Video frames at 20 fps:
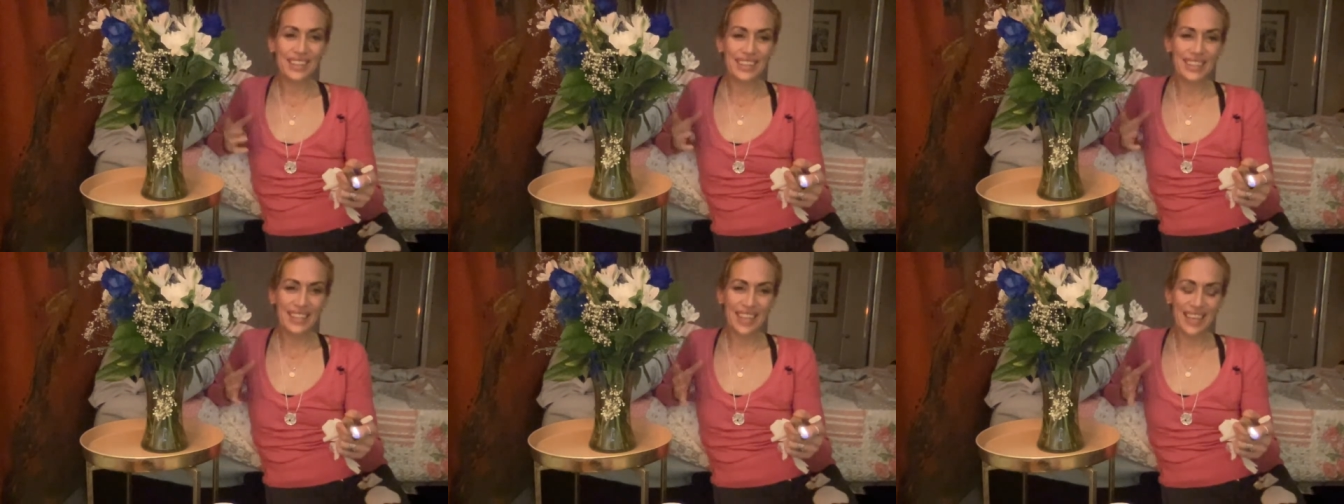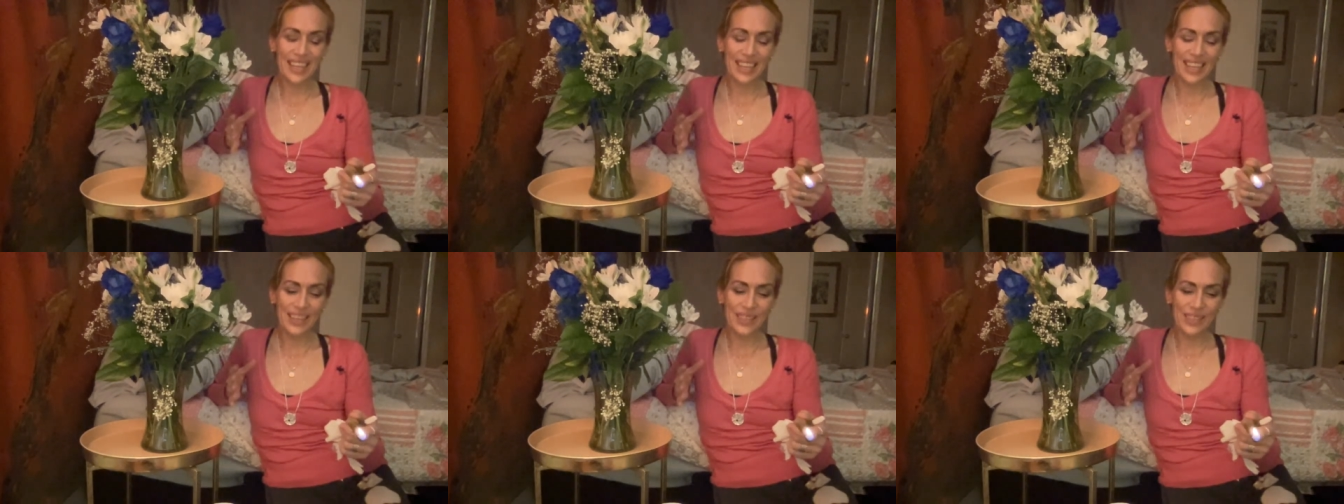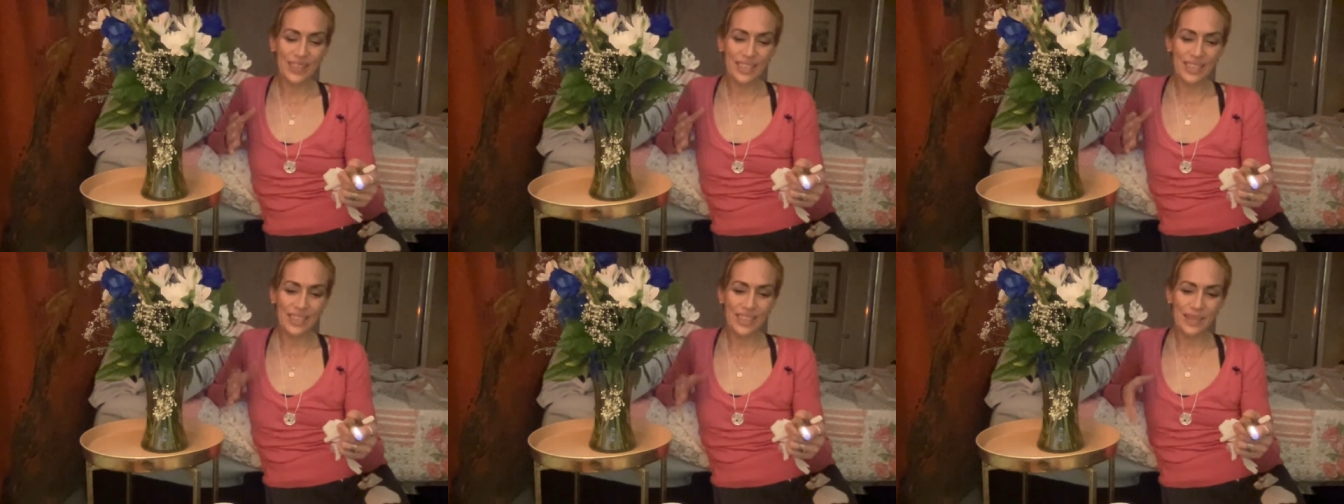Like
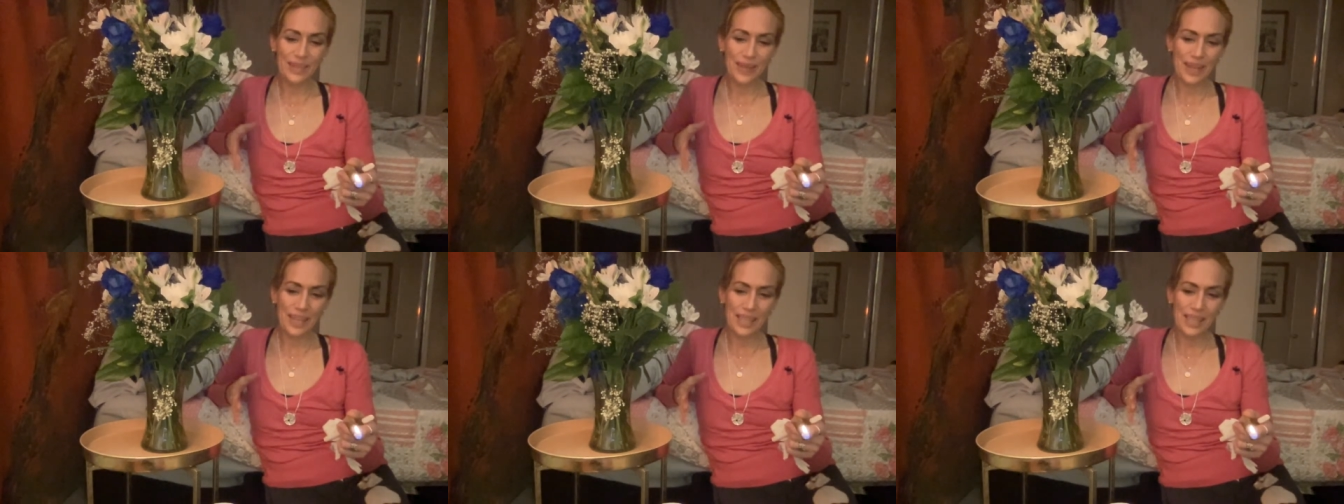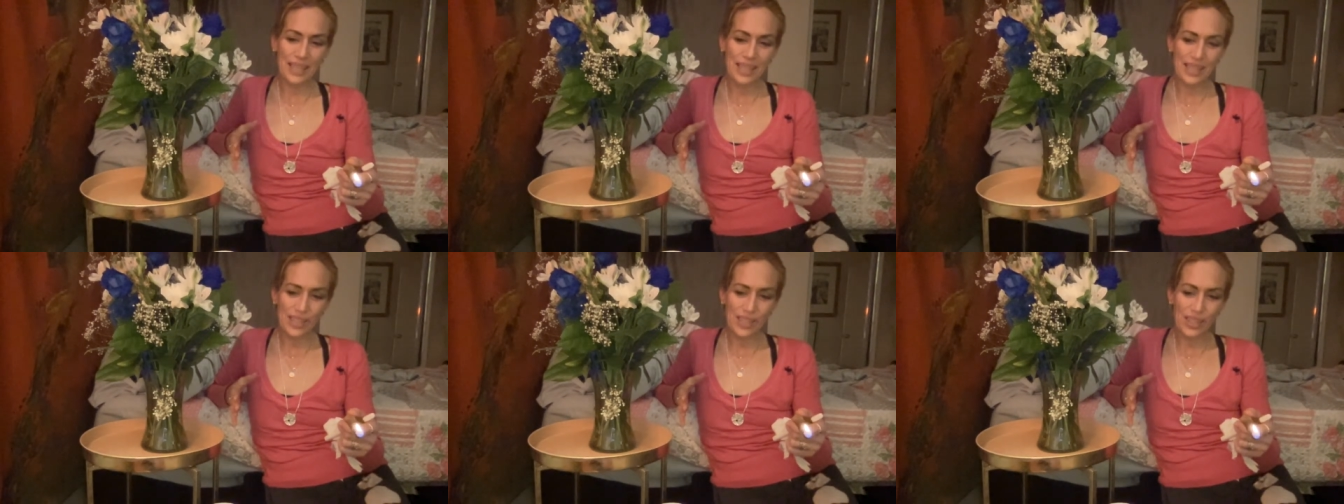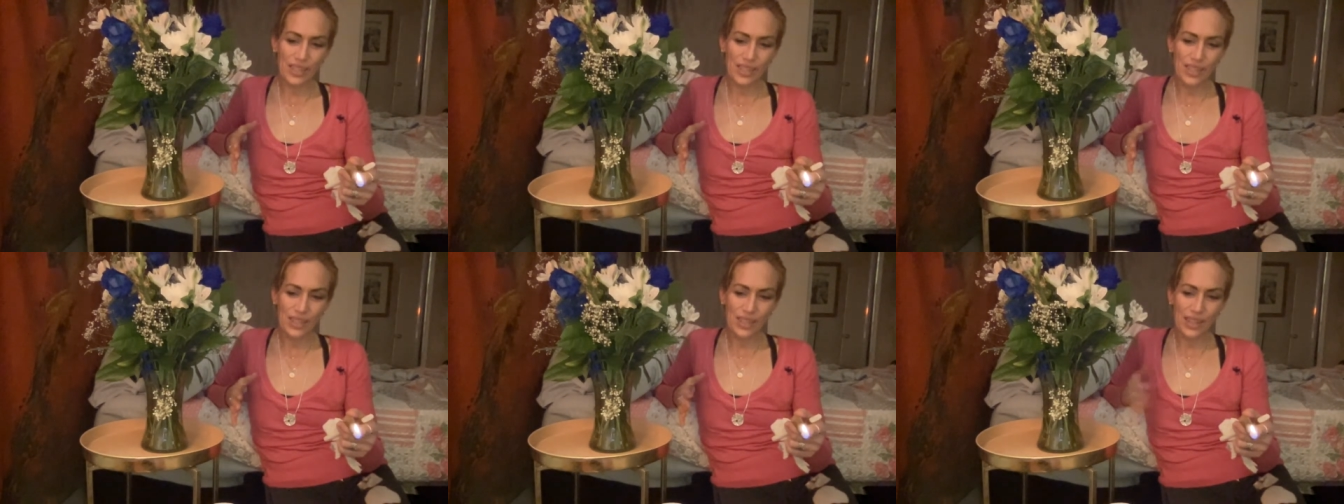we did a
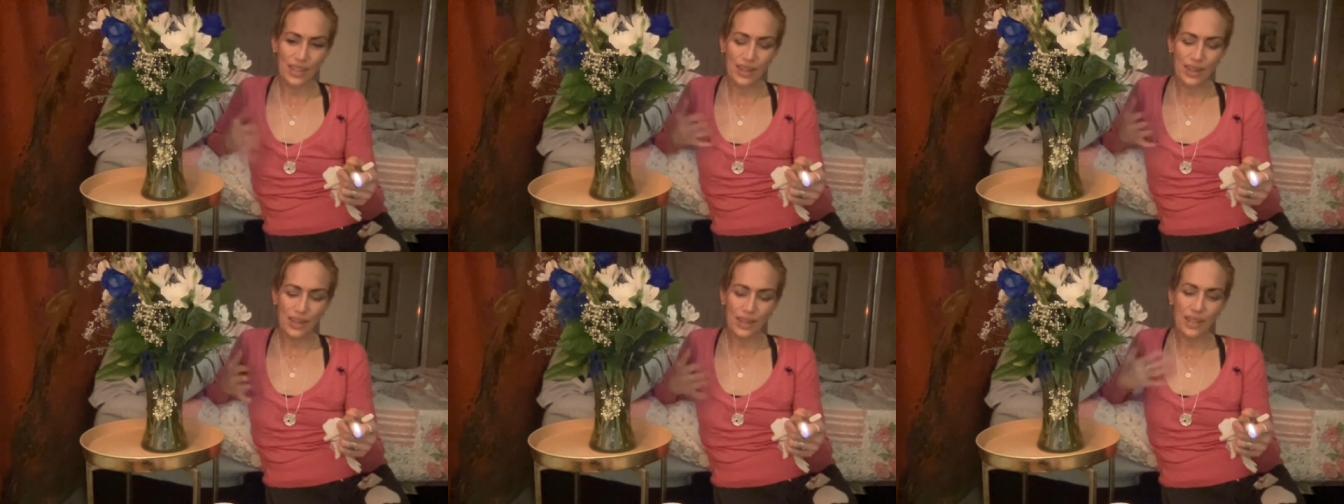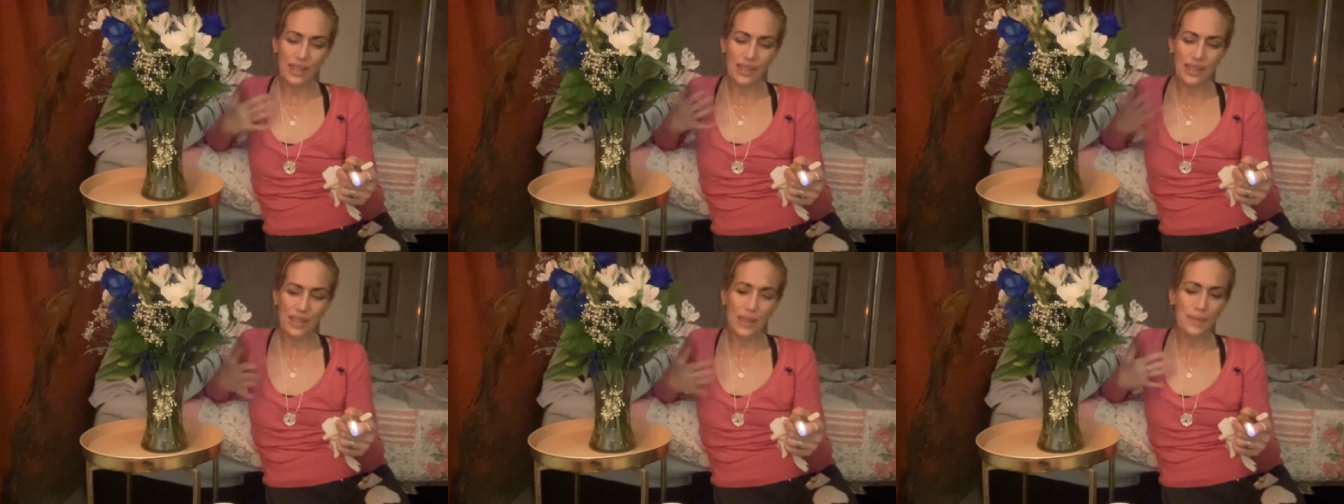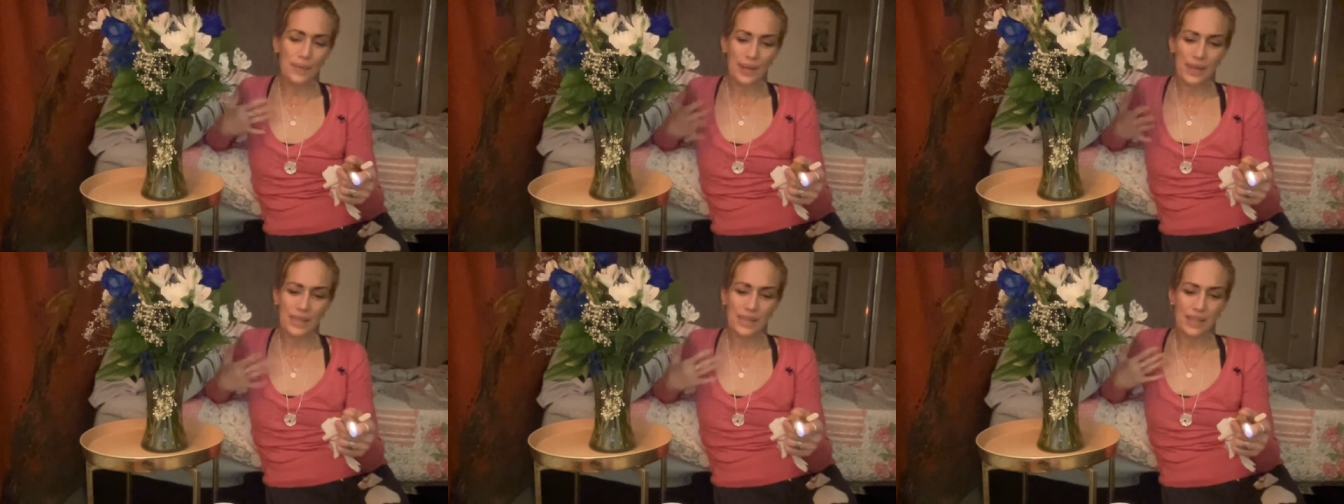meditation. It's not a
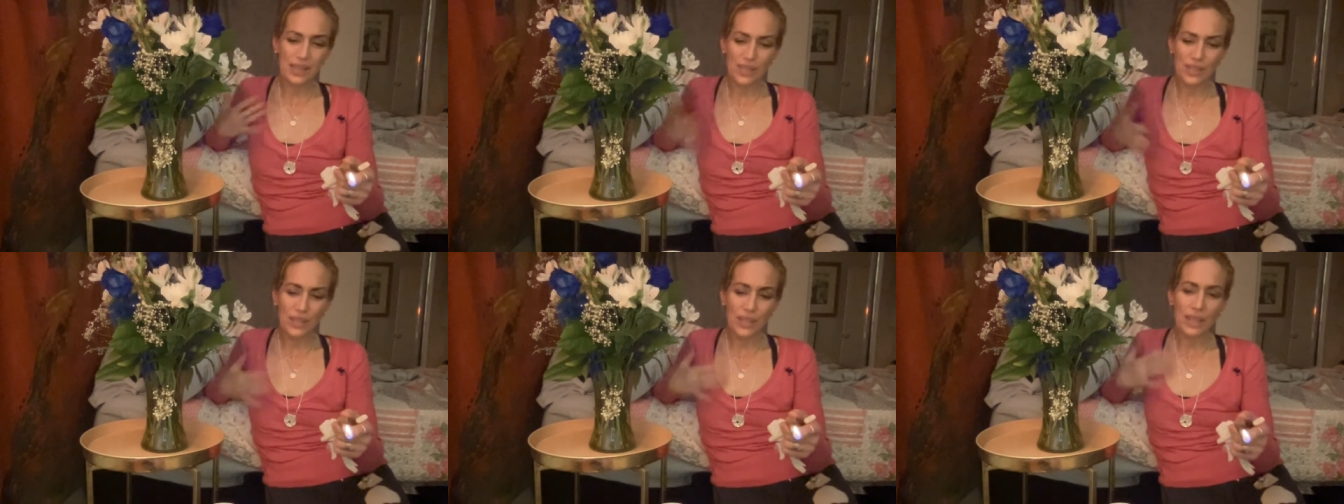meditation.